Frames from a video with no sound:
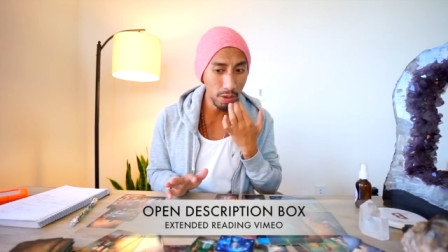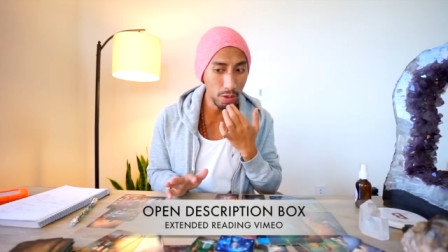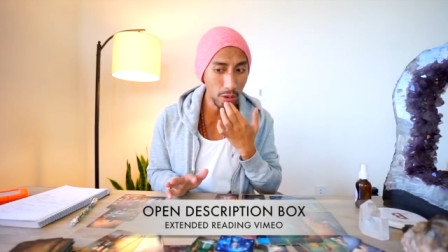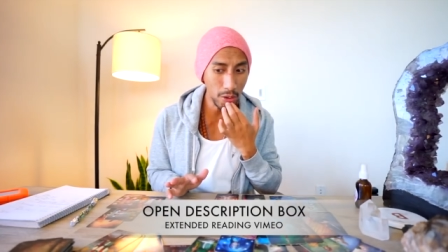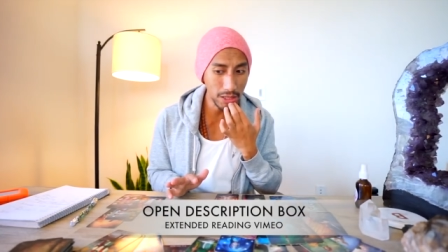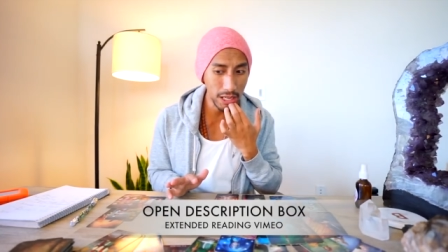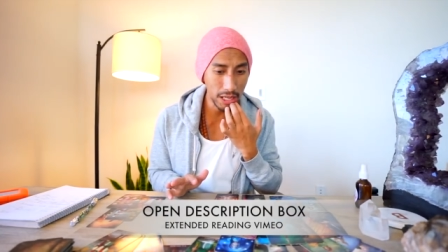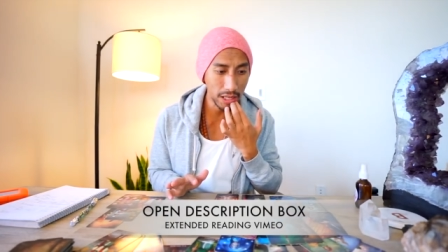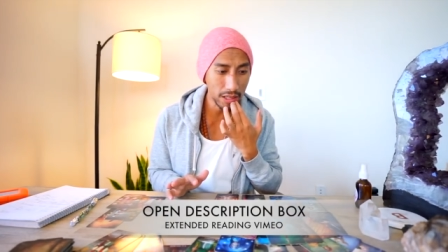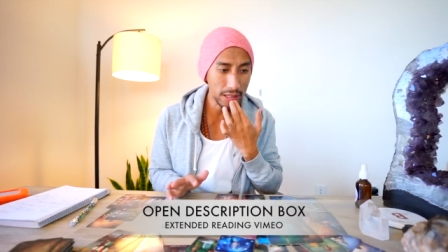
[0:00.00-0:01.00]
who goes
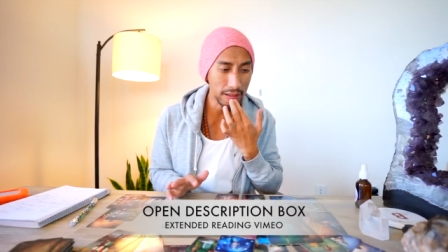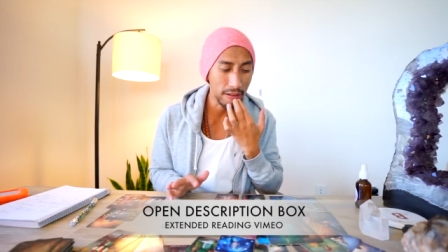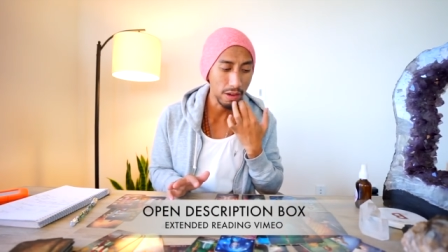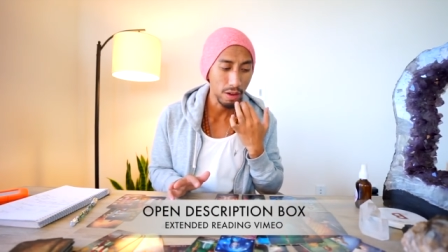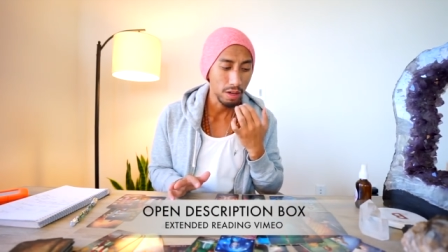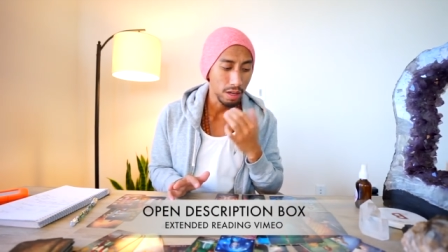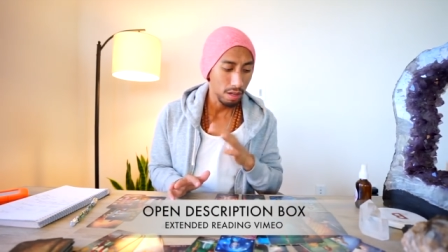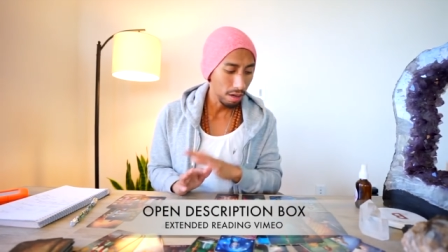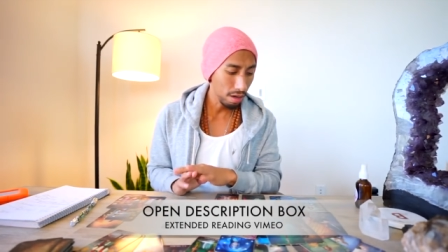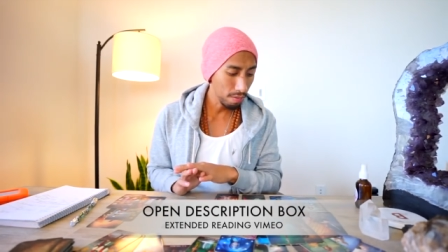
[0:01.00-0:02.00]
there? Okay
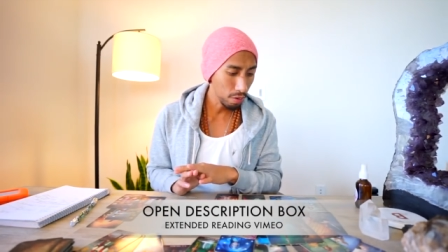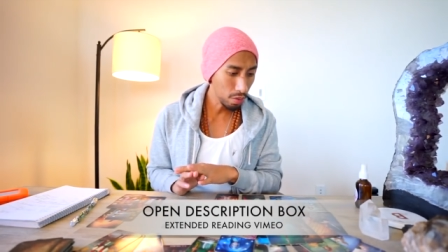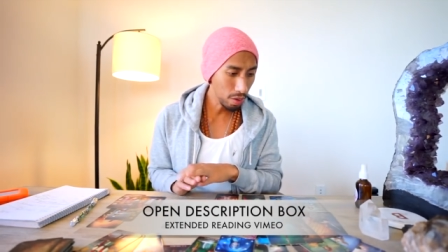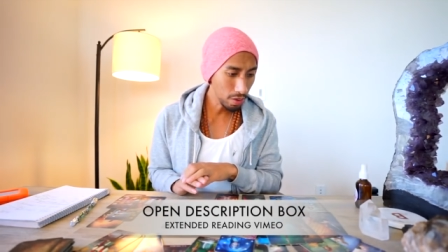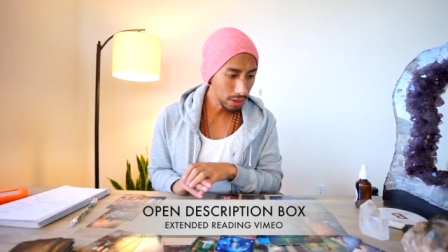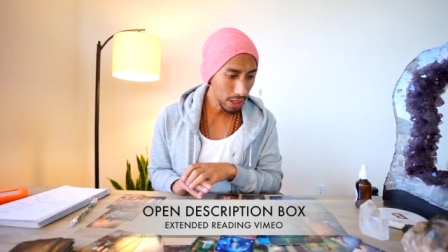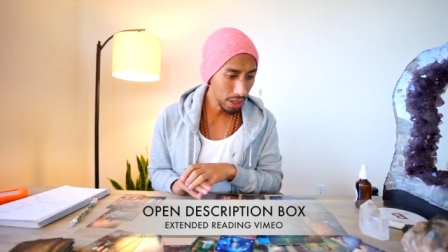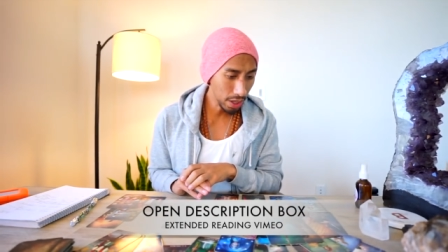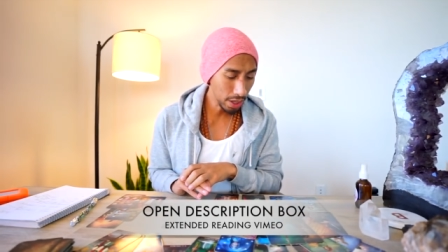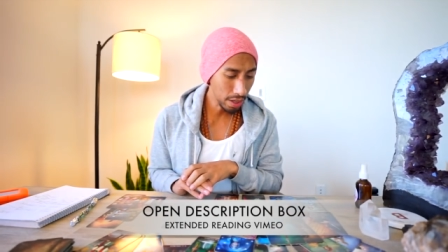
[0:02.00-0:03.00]
um, who goes
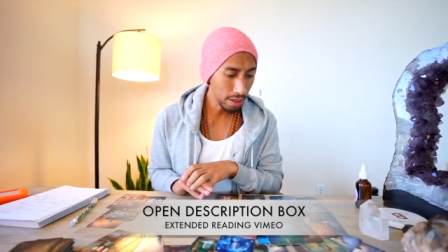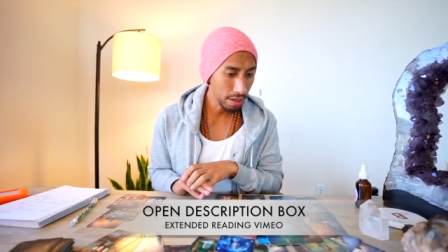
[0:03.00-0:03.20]
there